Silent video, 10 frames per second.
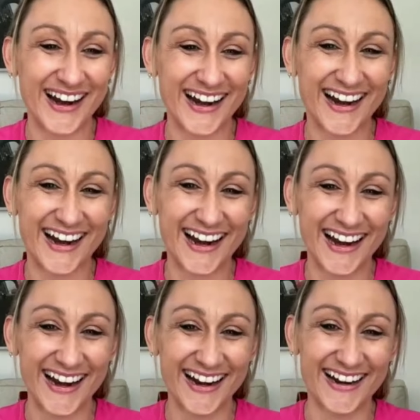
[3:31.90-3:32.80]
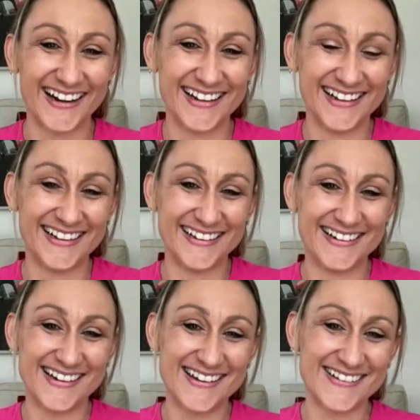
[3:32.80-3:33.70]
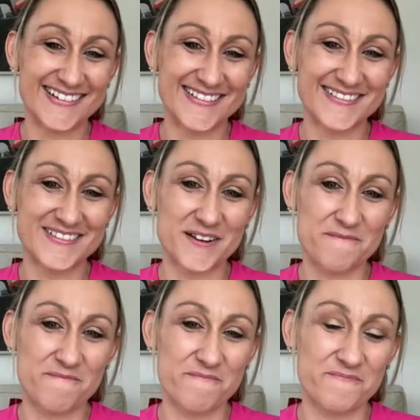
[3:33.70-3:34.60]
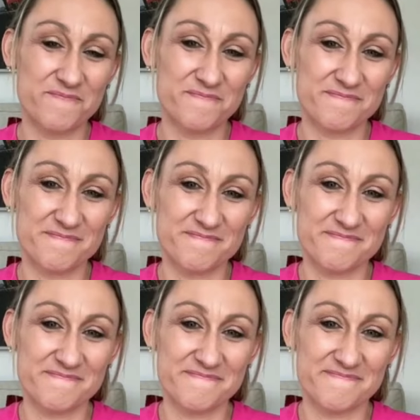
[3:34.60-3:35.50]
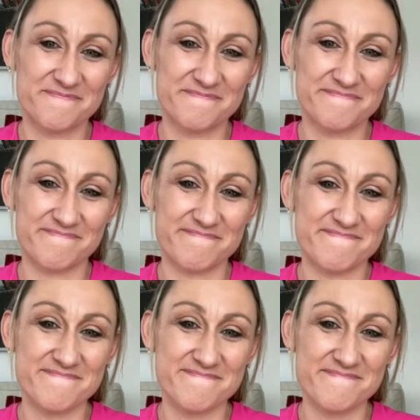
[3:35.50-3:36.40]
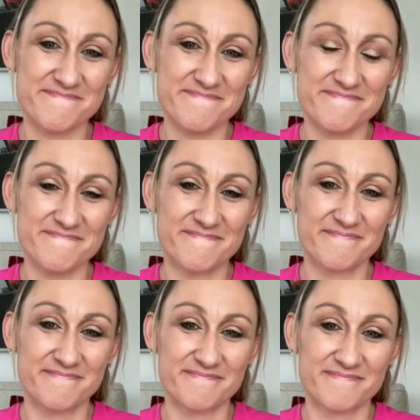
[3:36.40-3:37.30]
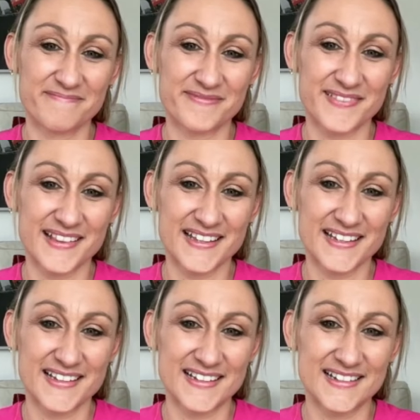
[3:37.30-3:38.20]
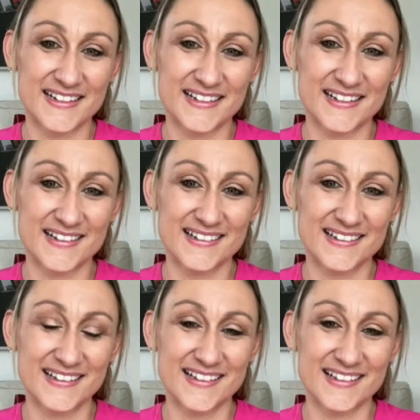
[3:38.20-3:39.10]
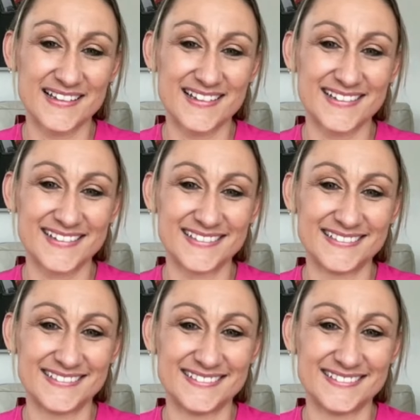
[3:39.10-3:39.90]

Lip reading: [no speech]